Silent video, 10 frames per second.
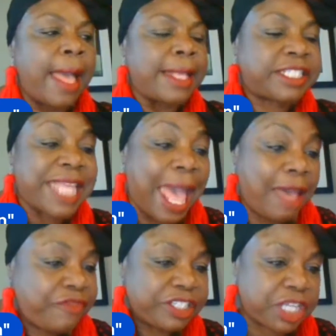
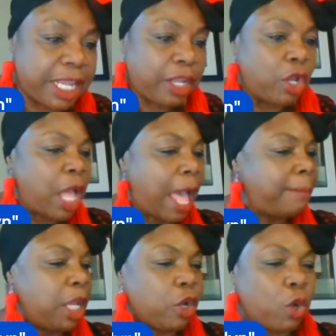savaging, I
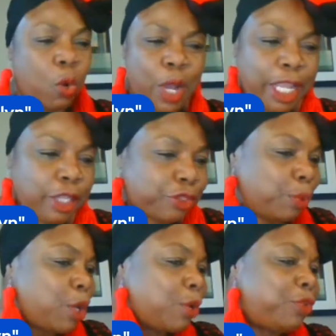mean, going
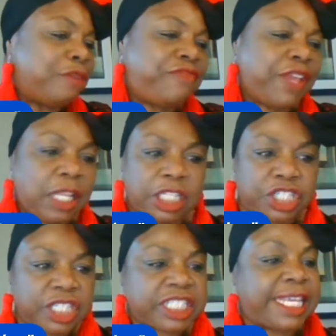through the
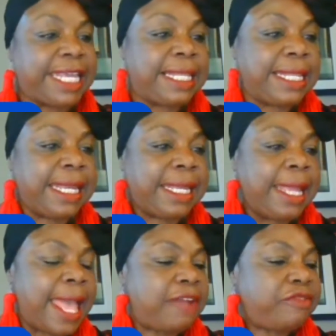villages,
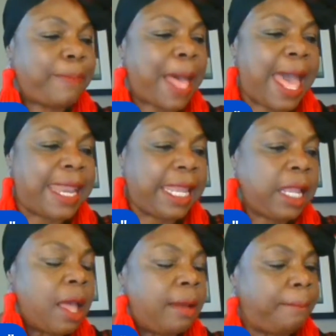killing
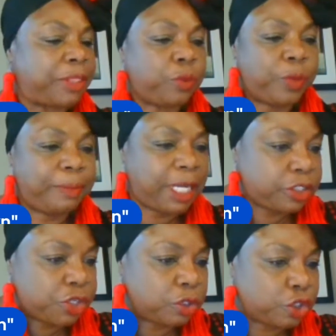everybody but the women
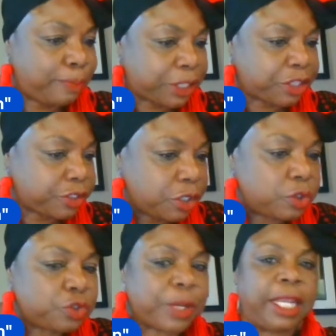and children, but the
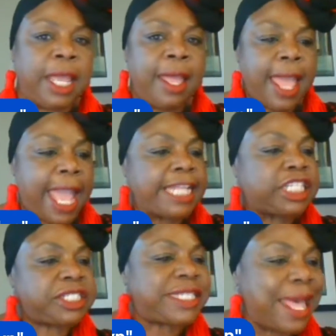children, and
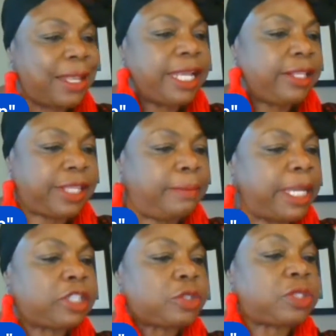selling them
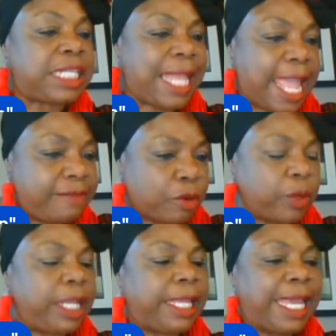into
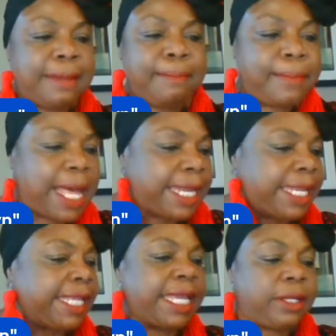slavery, getting
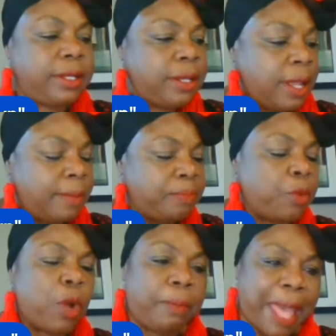money, getting
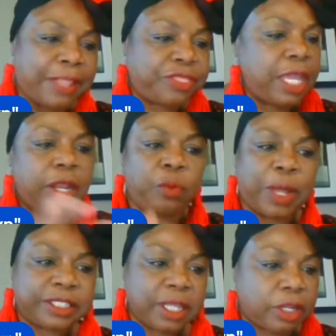well back then it
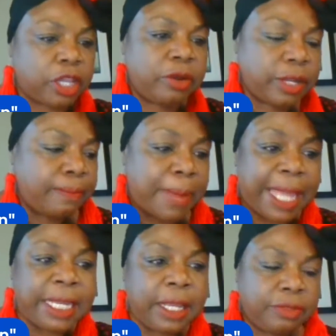wasn't current
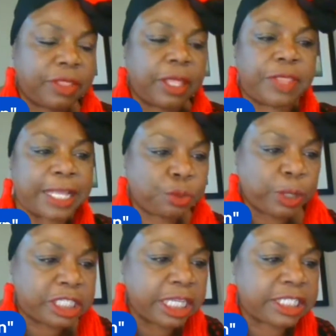money as
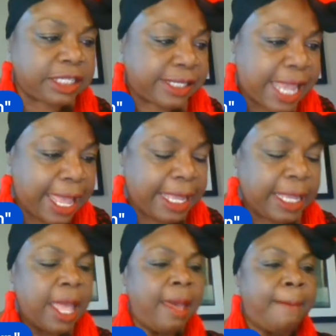we see it
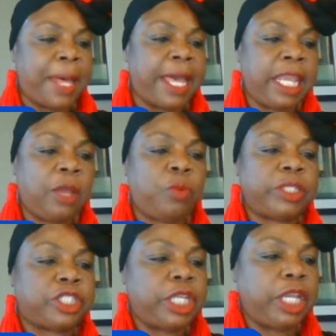today but it
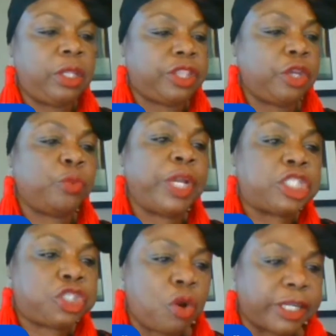was the the
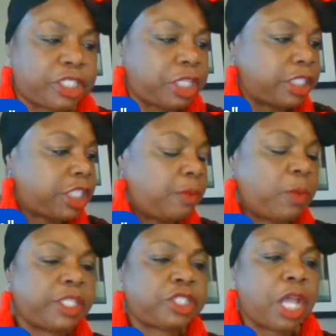resources it
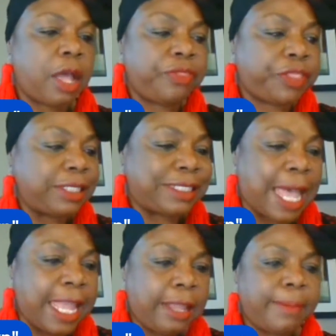was the the
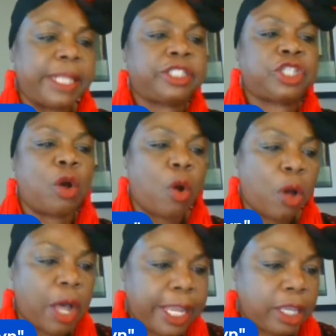diamonds the
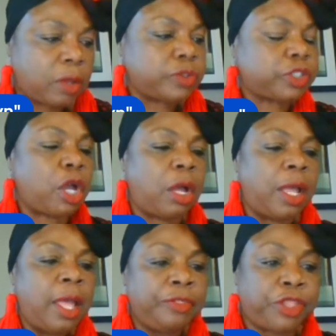oils the
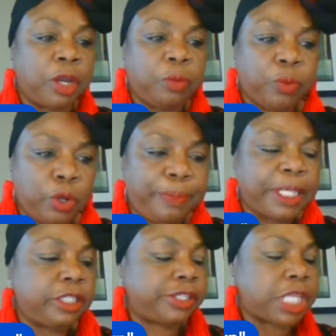the
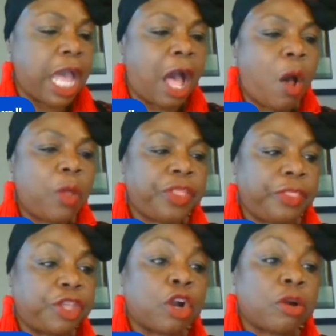rubies all
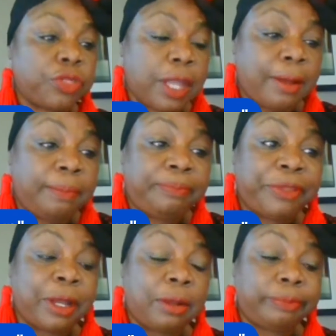the the the,
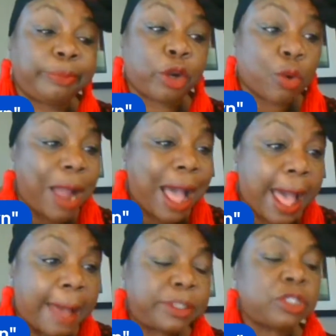the
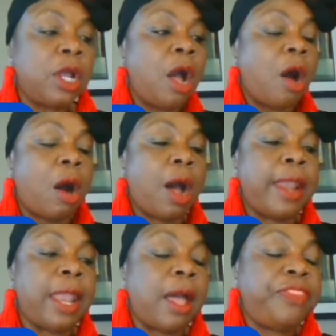crops
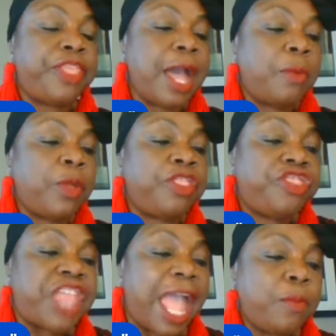on there
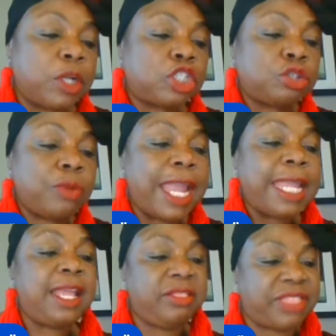they were
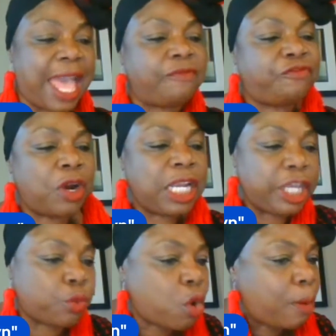trading that for
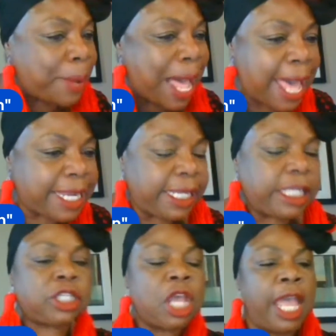literal
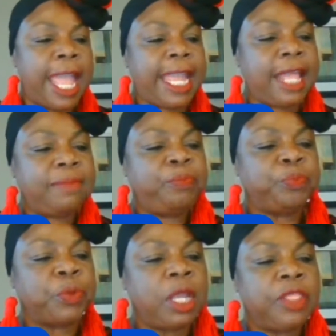bodies and
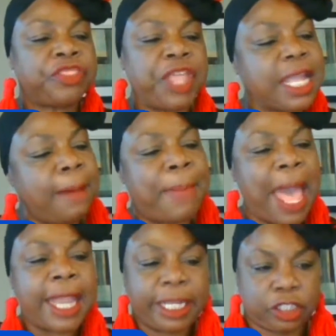think
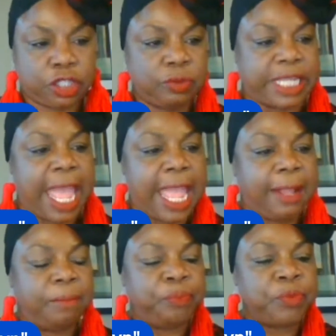about it
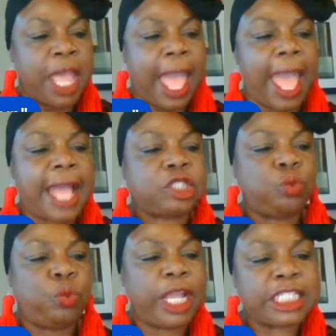today as
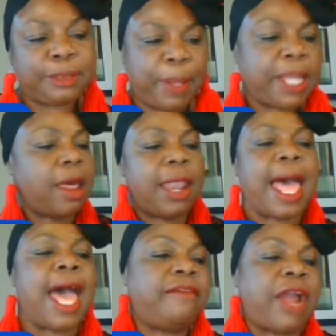we spend a
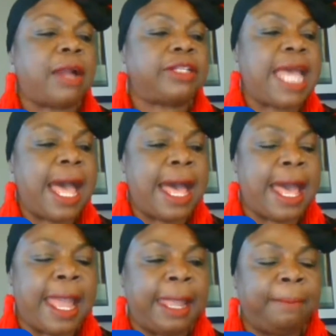lot of our
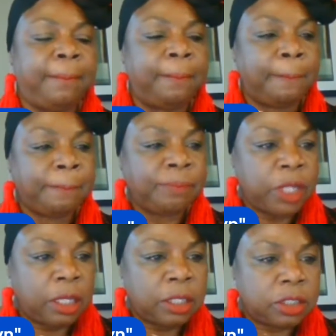time
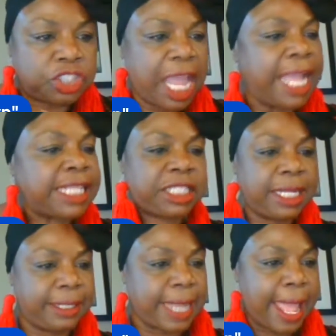
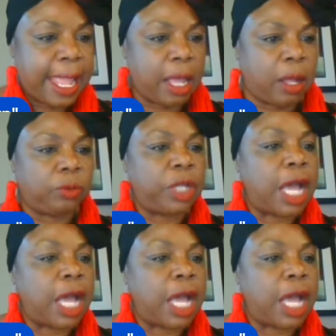chasing down